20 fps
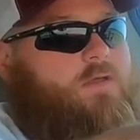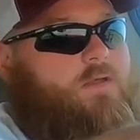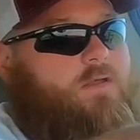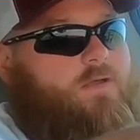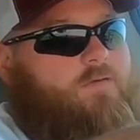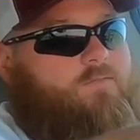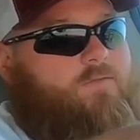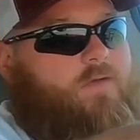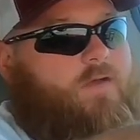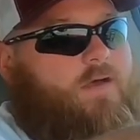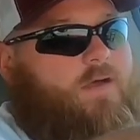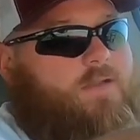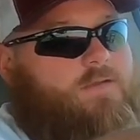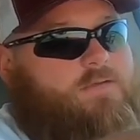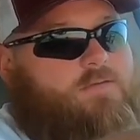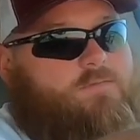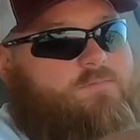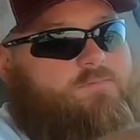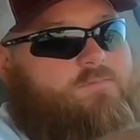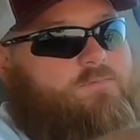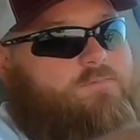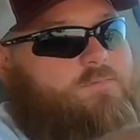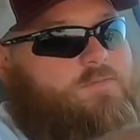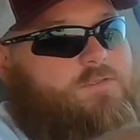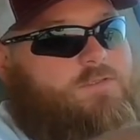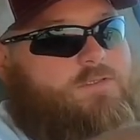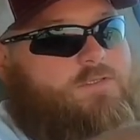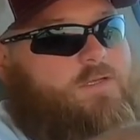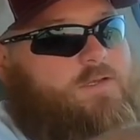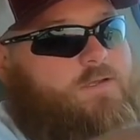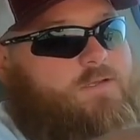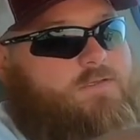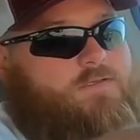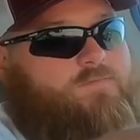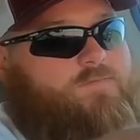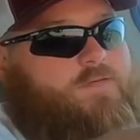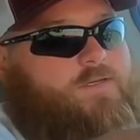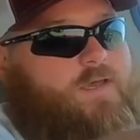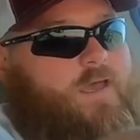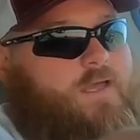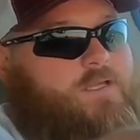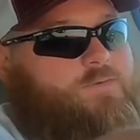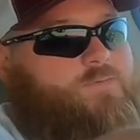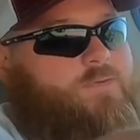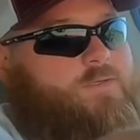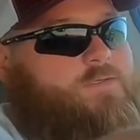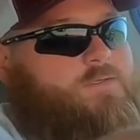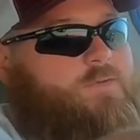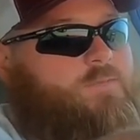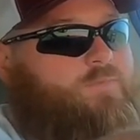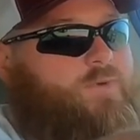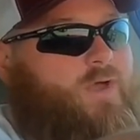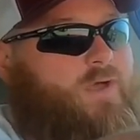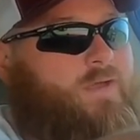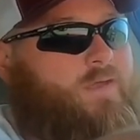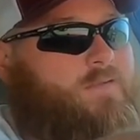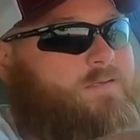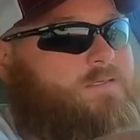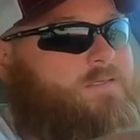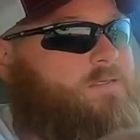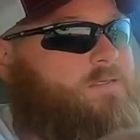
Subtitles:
I've got just tons of attachments and buckets